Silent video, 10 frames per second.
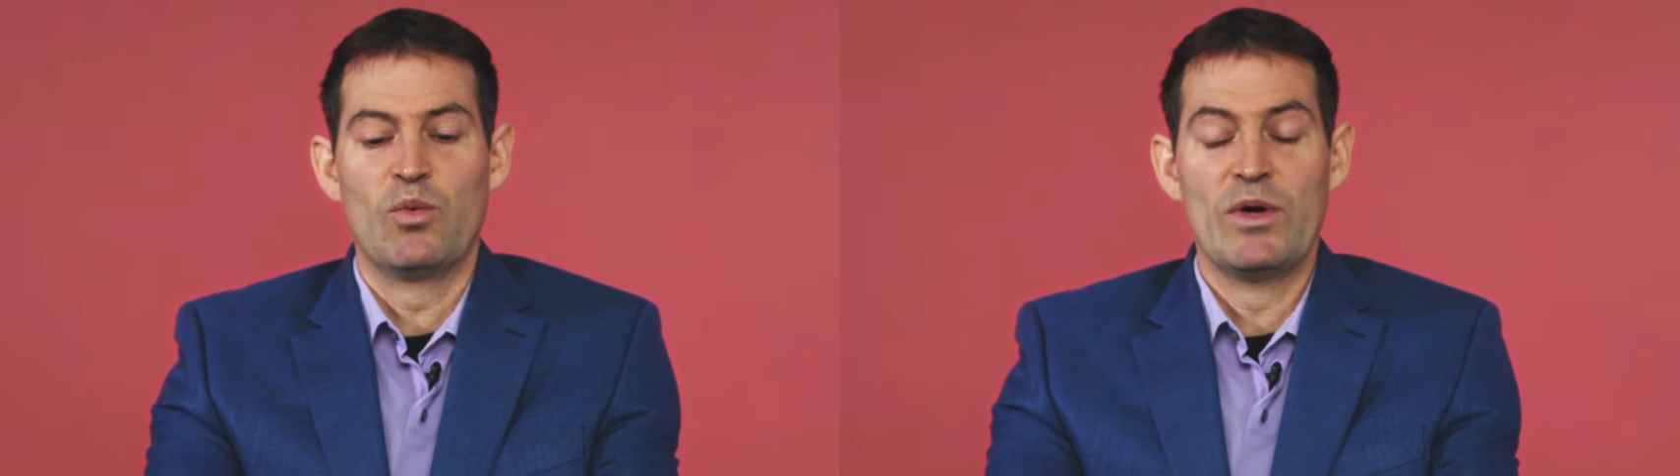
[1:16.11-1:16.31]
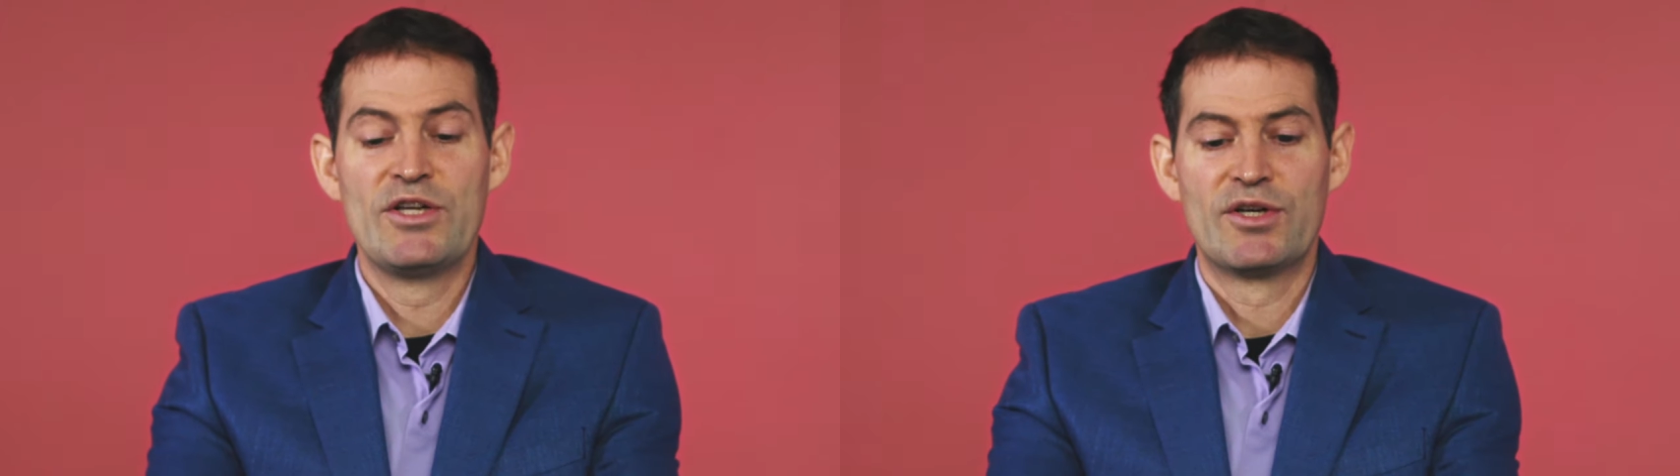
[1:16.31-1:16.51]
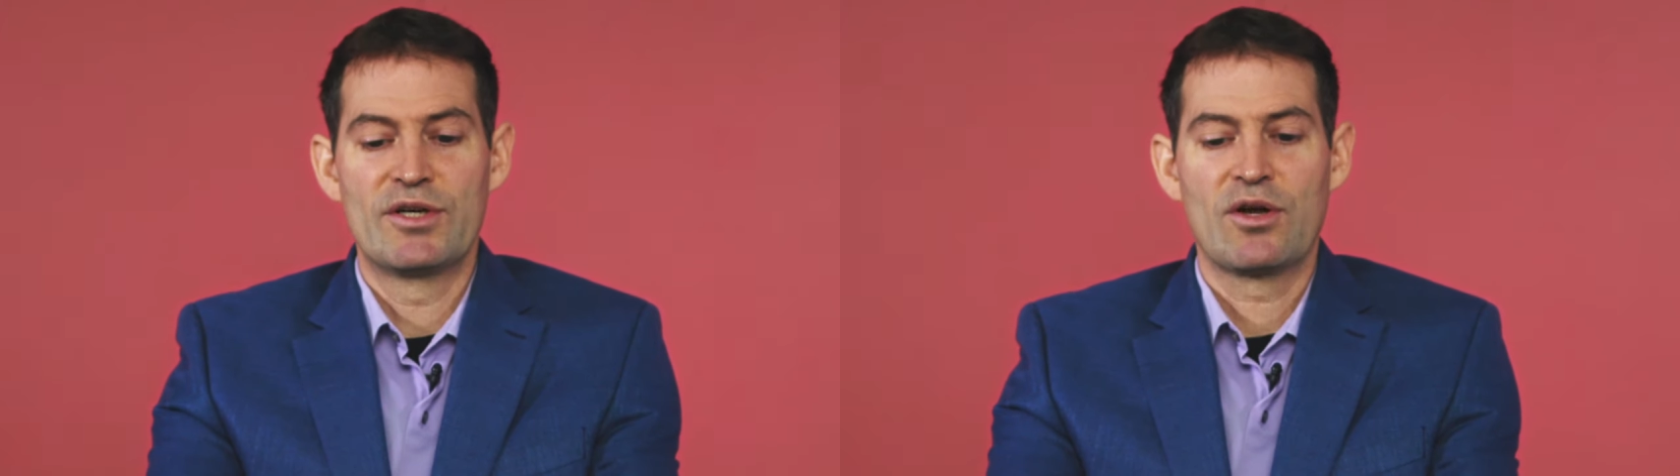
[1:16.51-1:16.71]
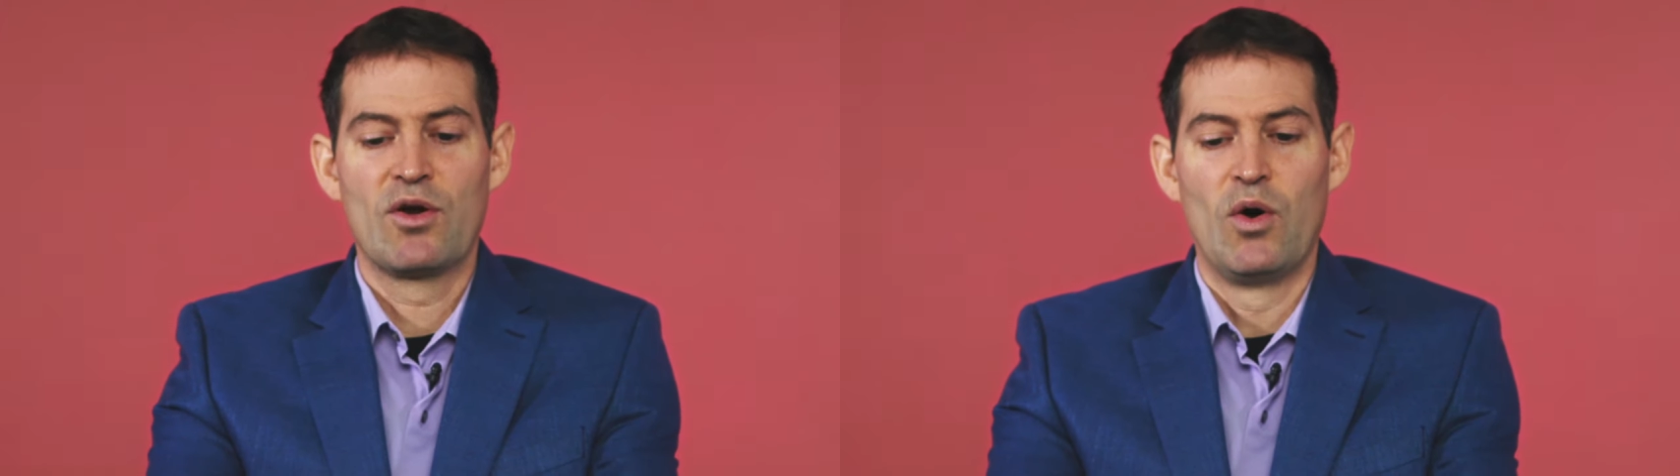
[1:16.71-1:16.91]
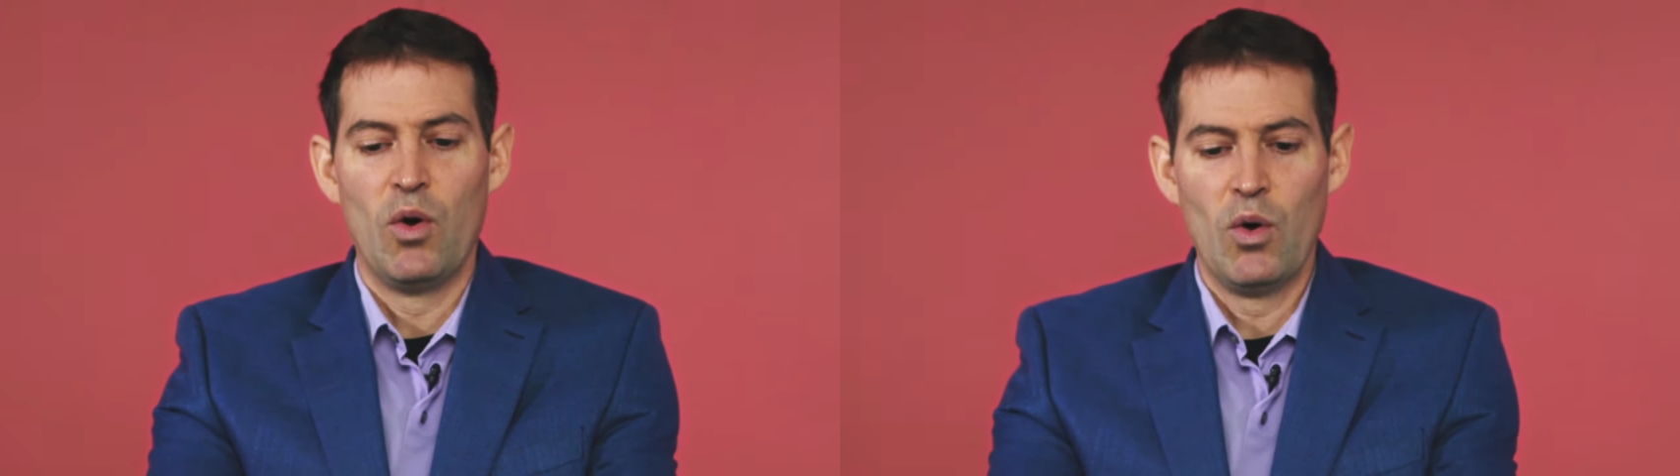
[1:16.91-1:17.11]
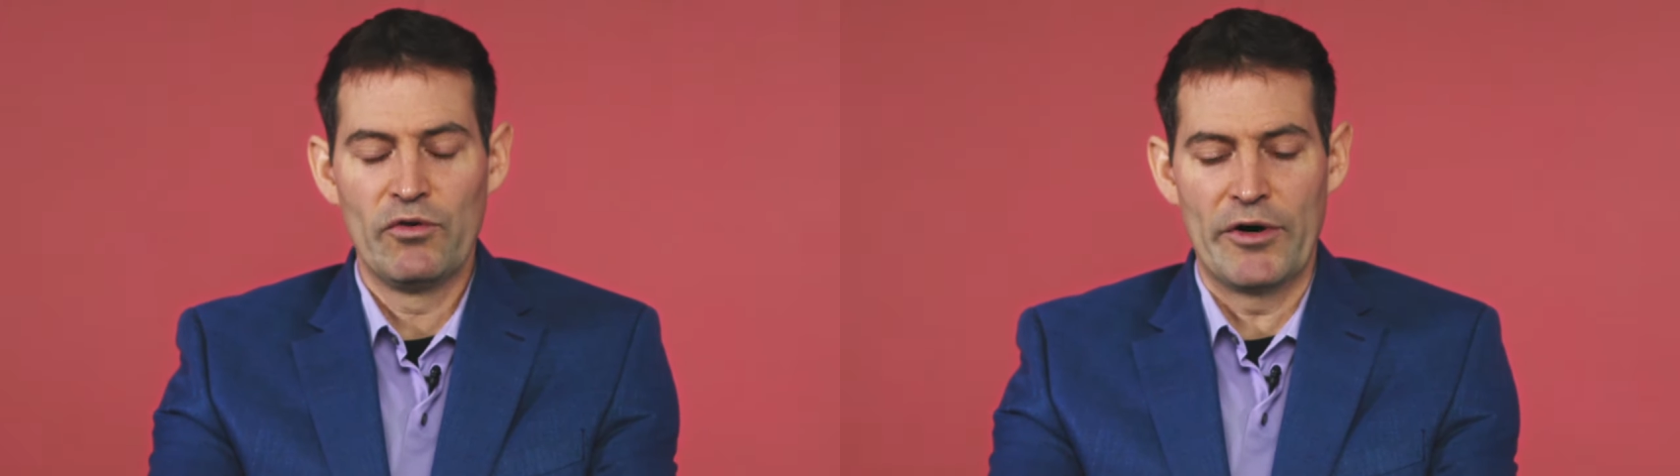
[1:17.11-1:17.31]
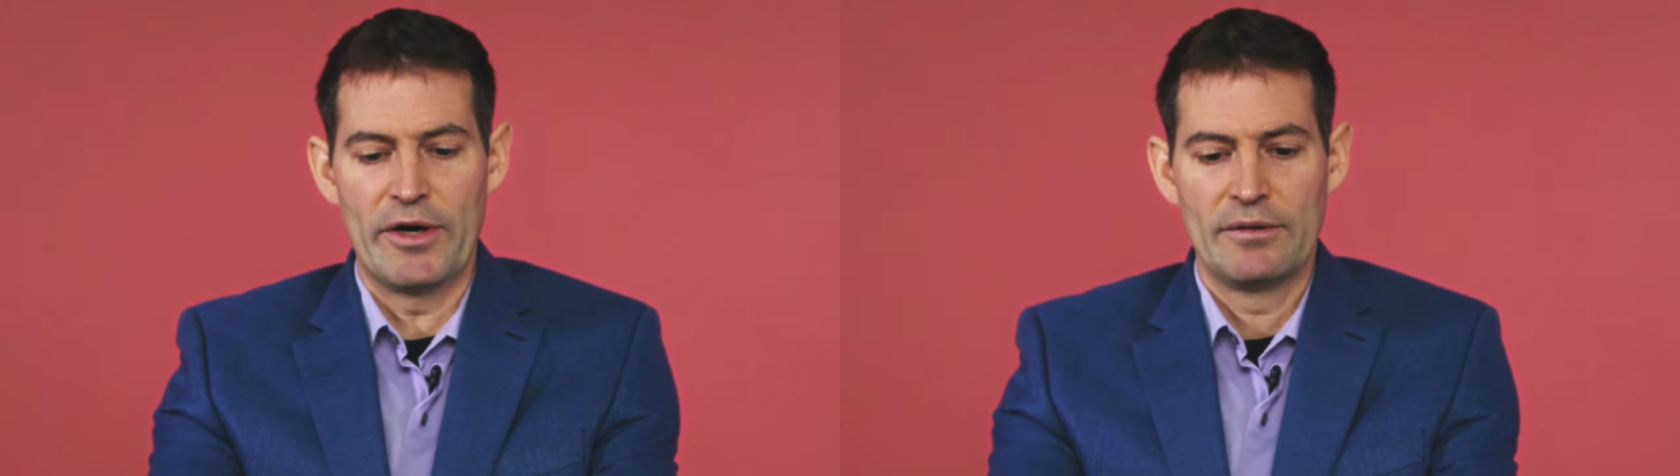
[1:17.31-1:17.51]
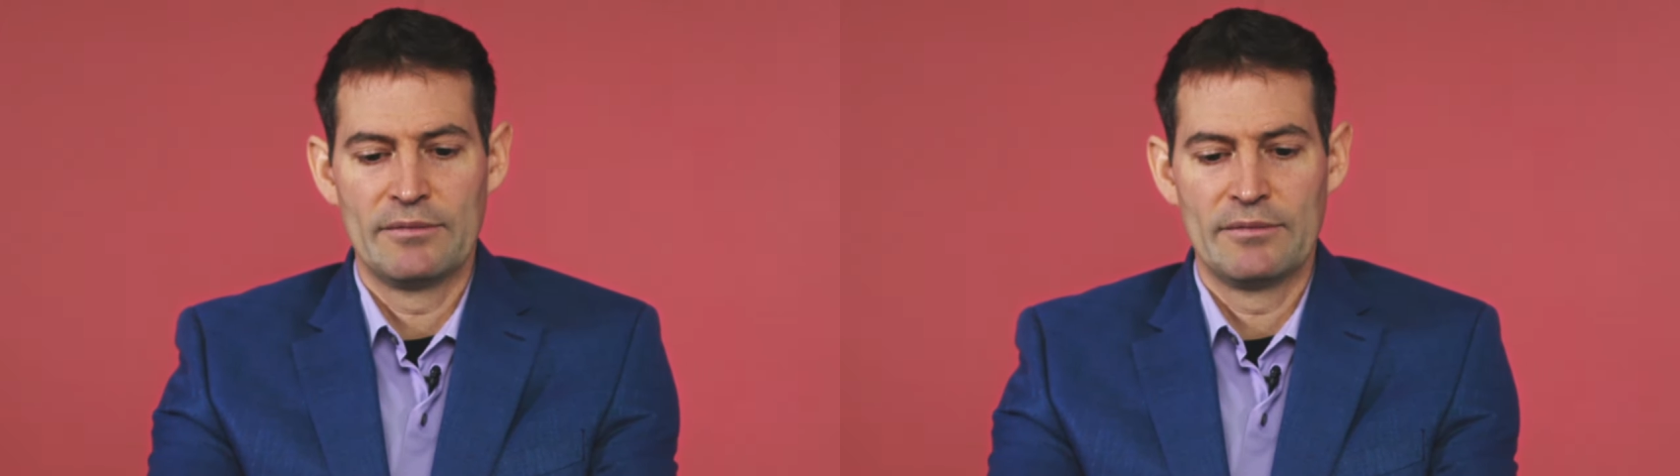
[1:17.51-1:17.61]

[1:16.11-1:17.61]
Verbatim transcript: winter colder?